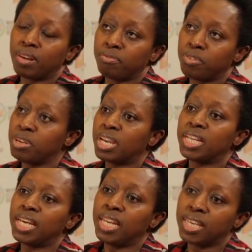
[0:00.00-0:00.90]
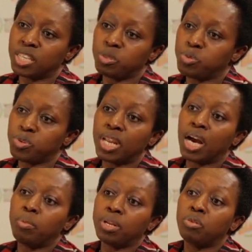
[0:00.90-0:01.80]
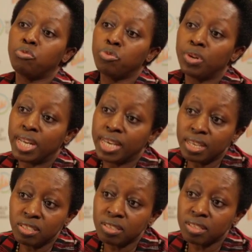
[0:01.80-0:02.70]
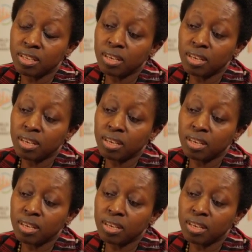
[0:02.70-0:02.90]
a very clear linkage between urban and rural linkages,